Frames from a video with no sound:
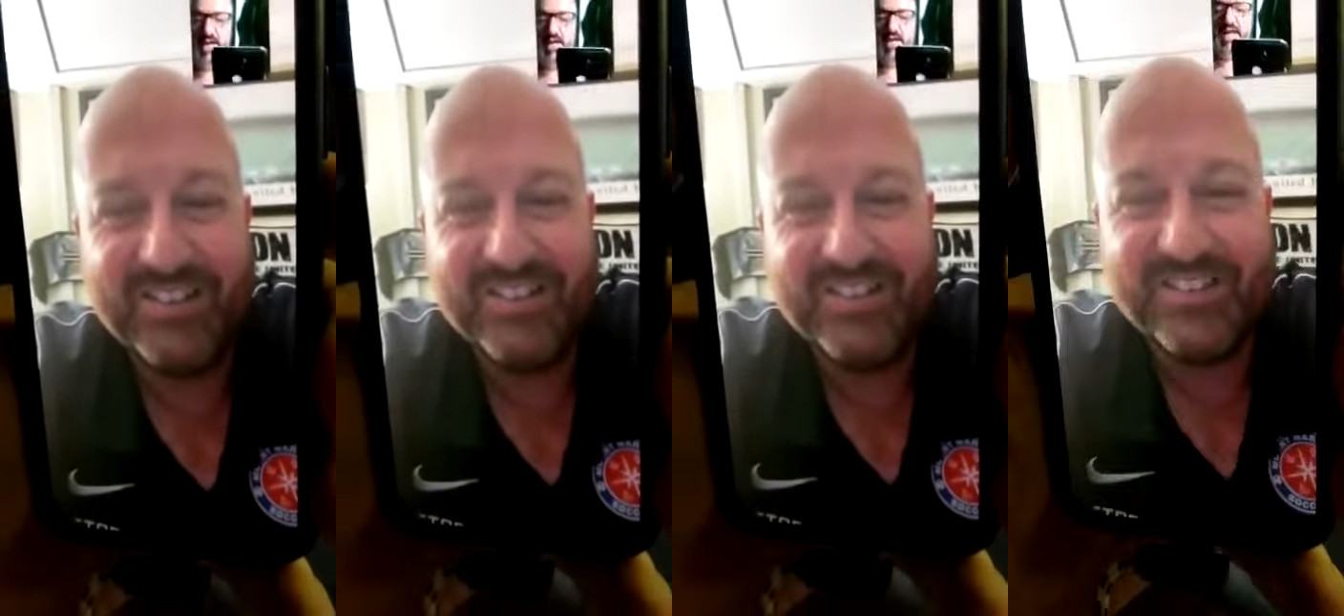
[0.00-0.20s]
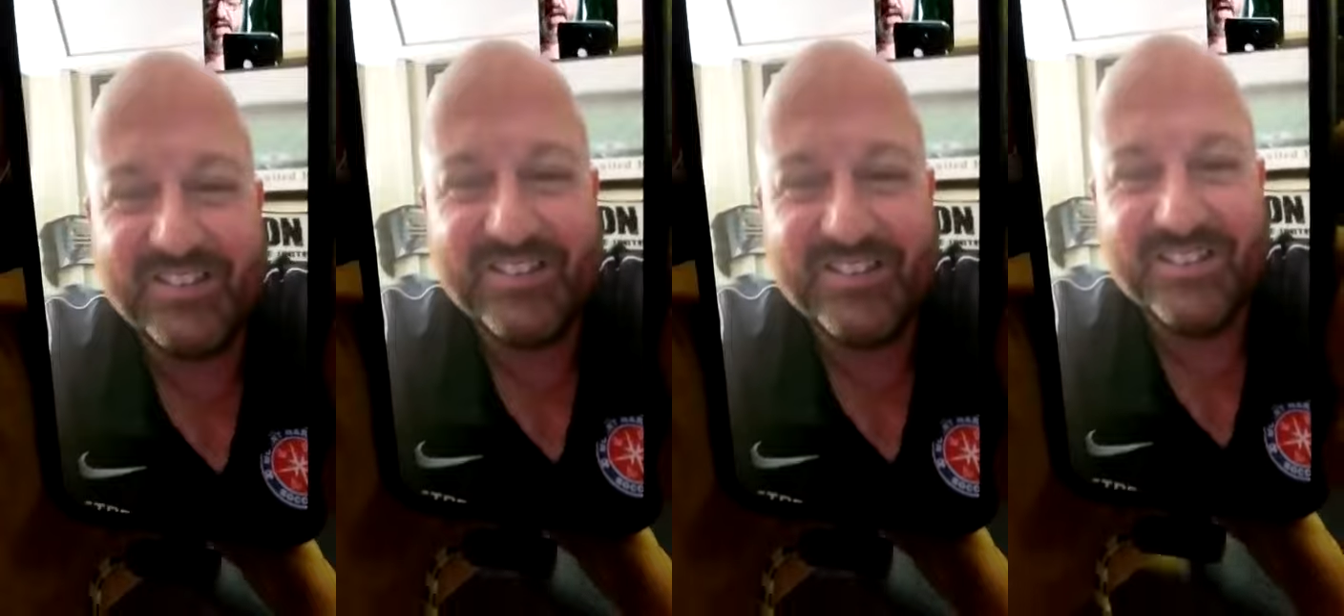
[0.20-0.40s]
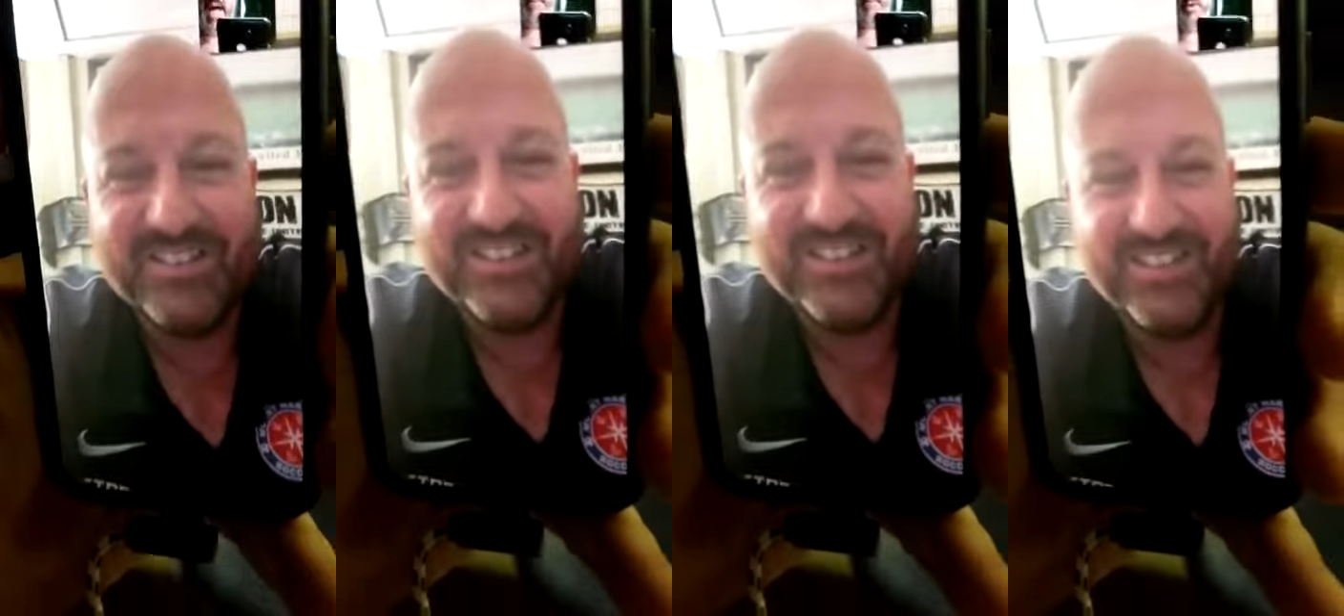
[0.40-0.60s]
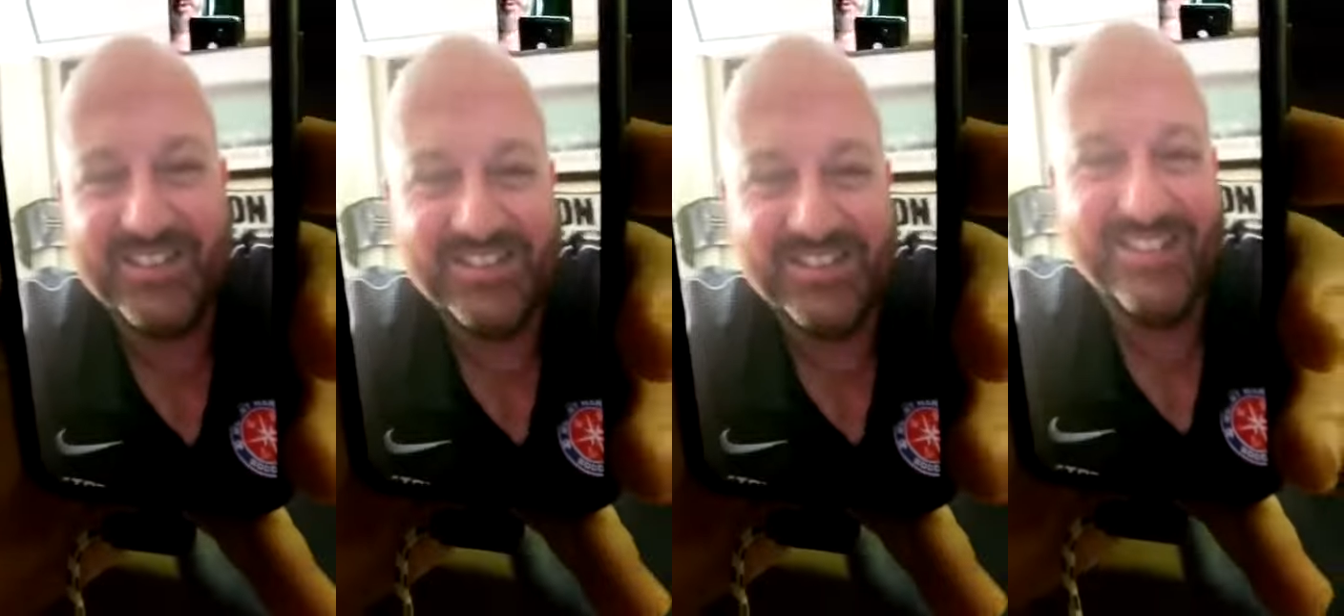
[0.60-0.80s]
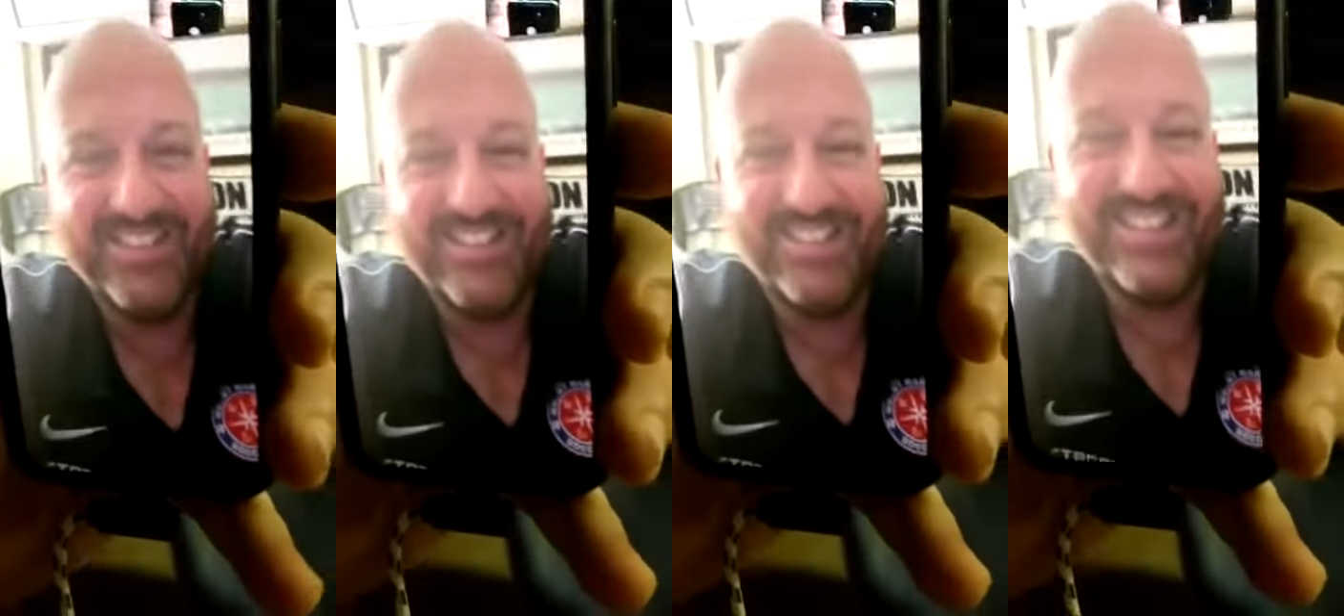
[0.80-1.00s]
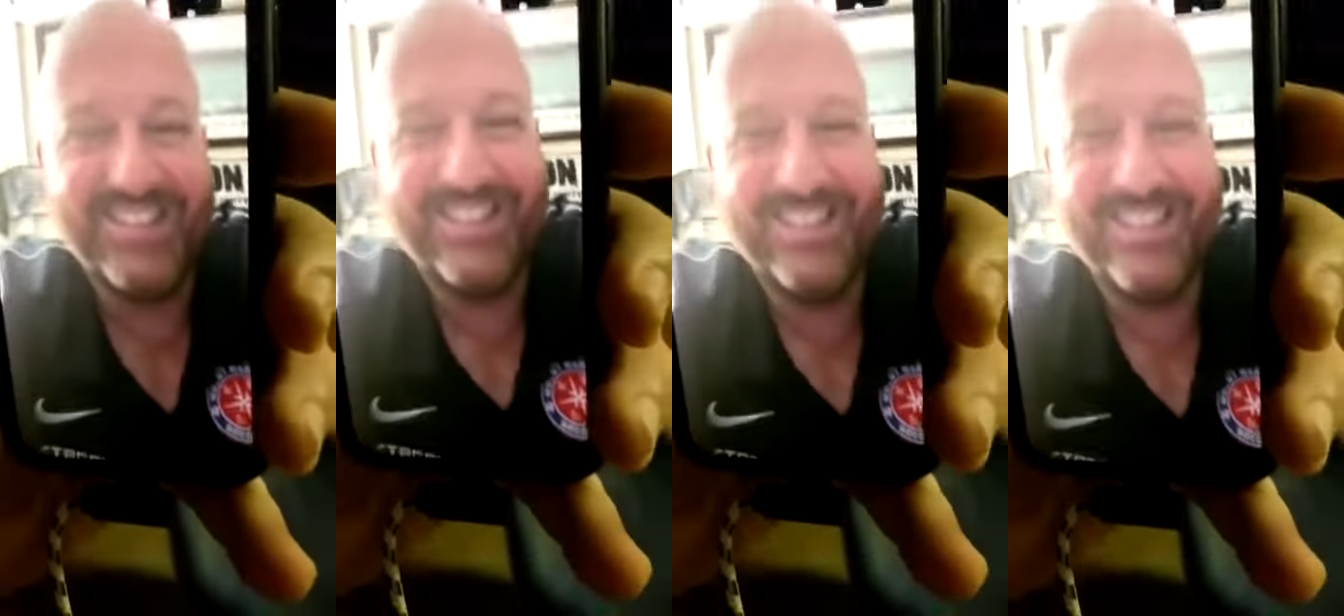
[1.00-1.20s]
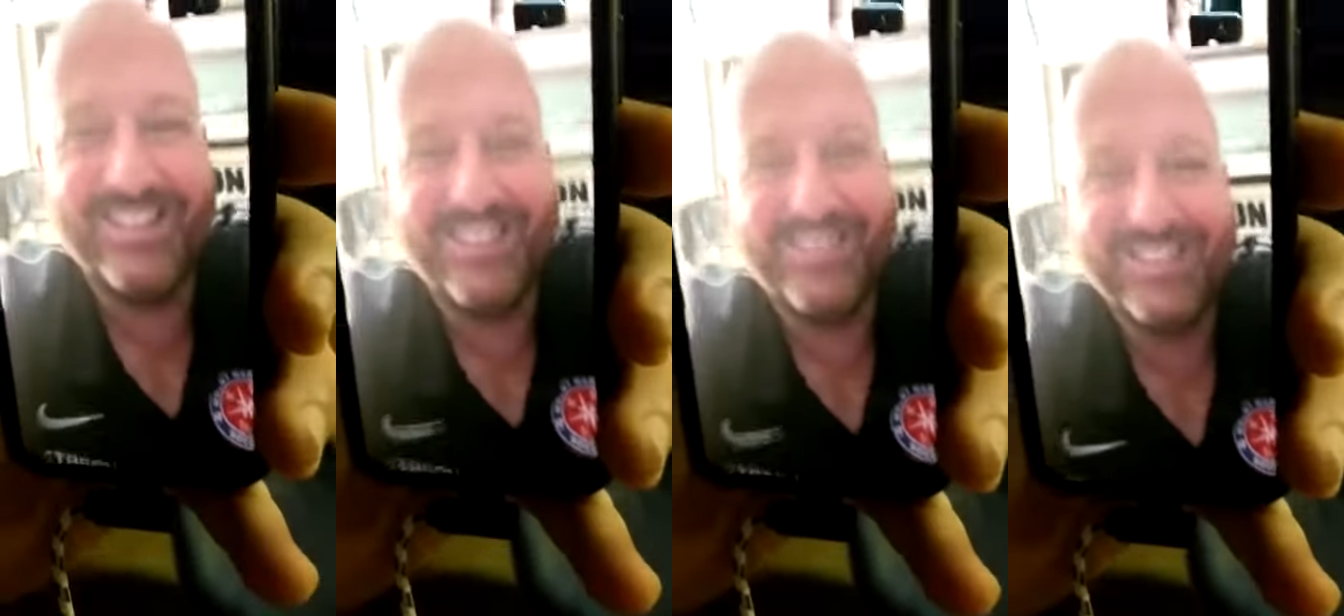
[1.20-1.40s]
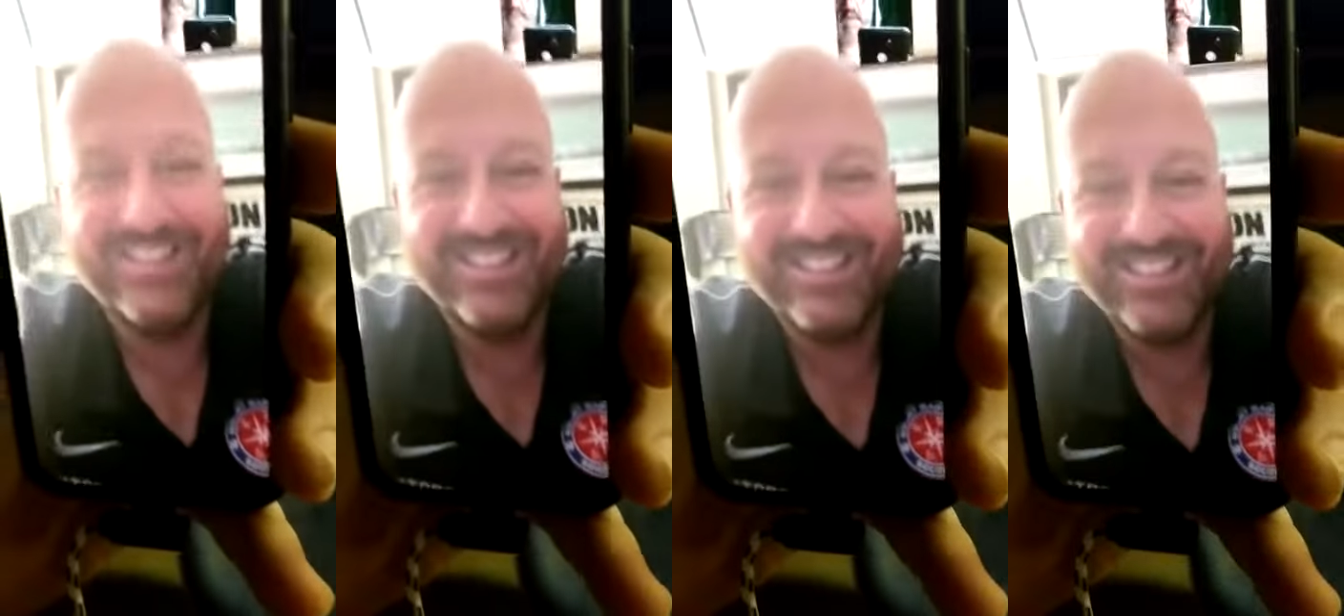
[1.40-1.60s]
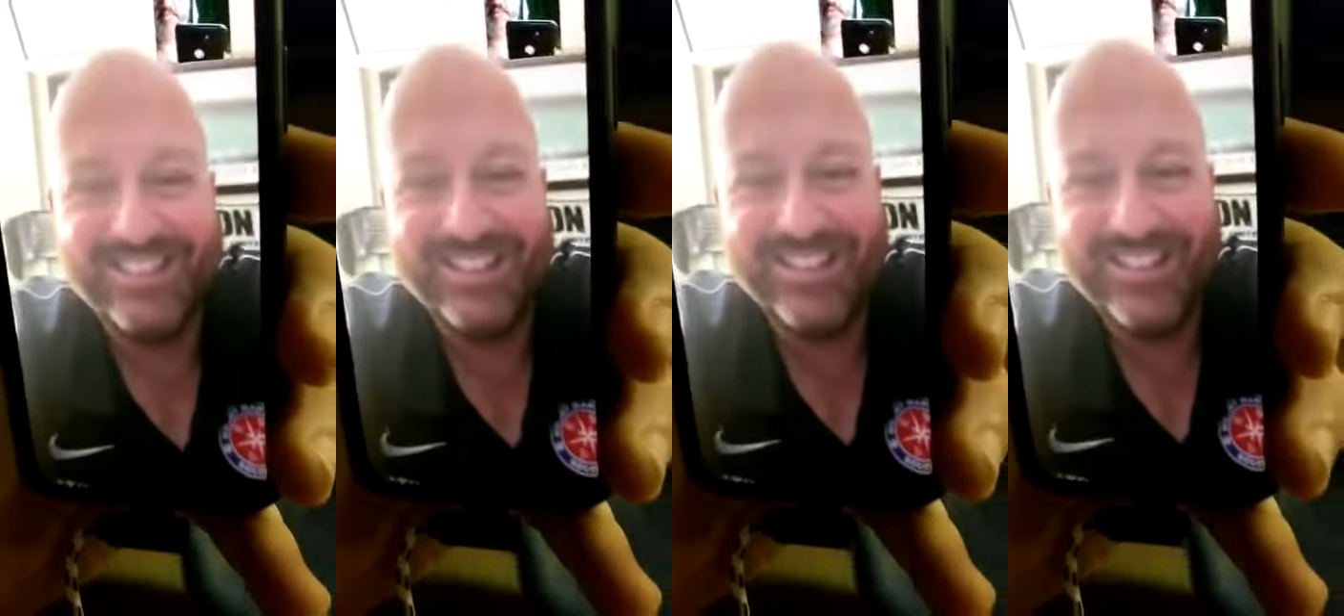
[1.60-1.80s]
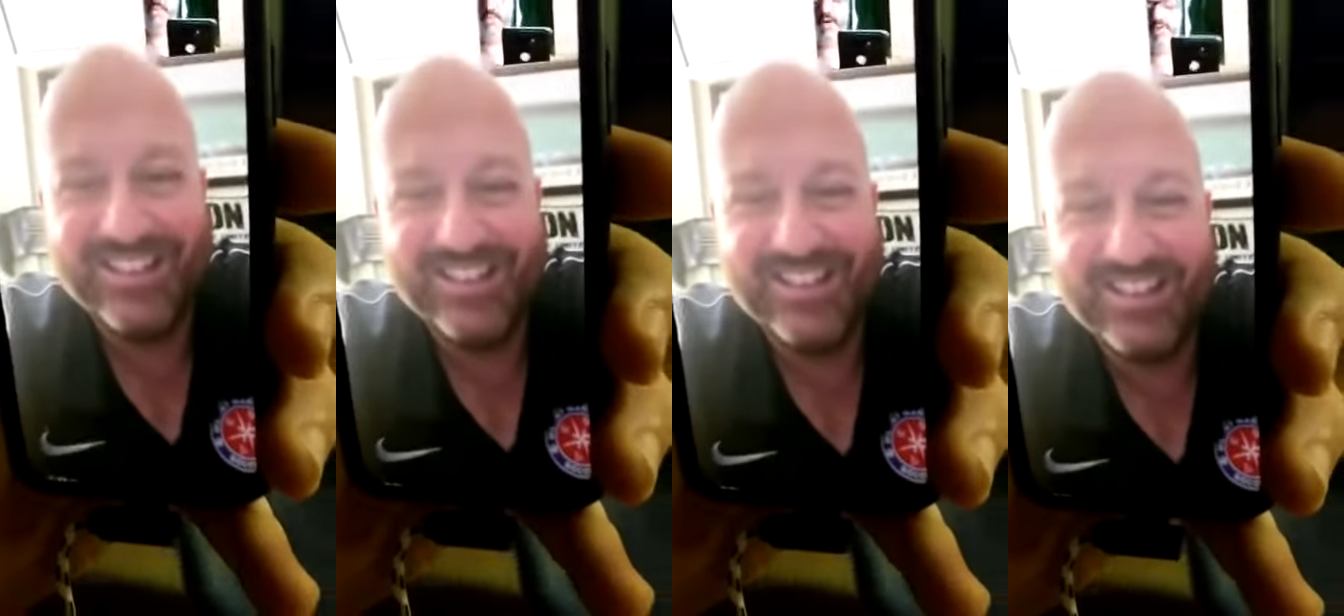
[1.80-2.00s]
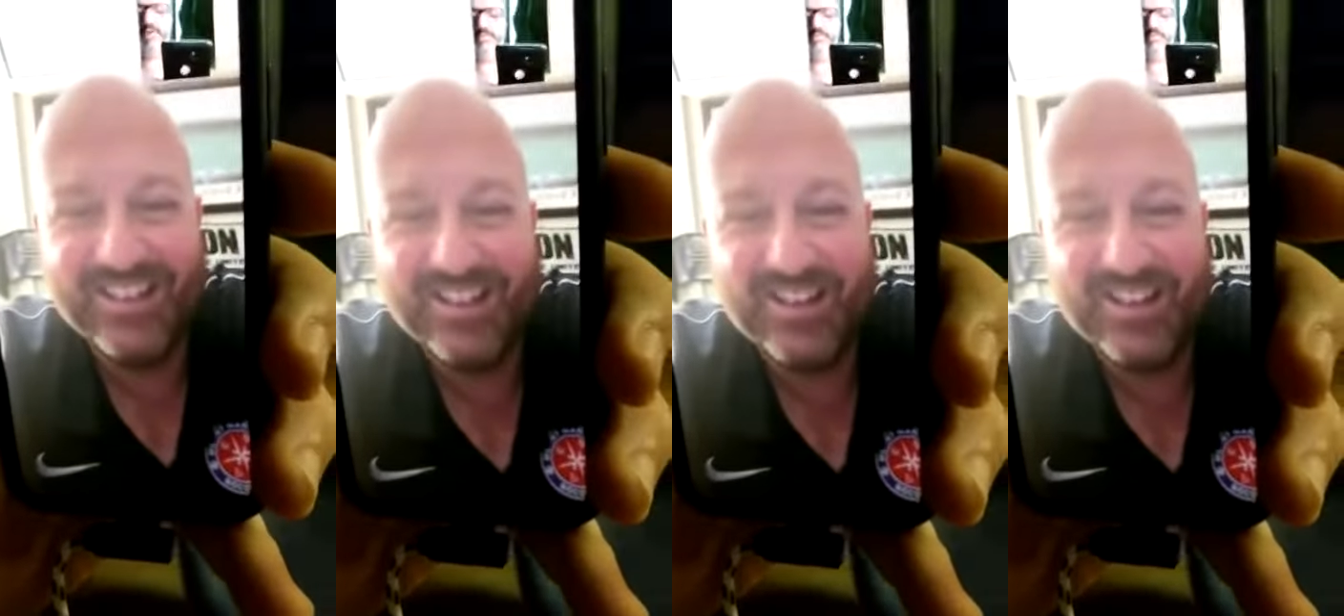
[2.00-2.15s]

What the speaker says: Who are the goal scorers today, please, mate?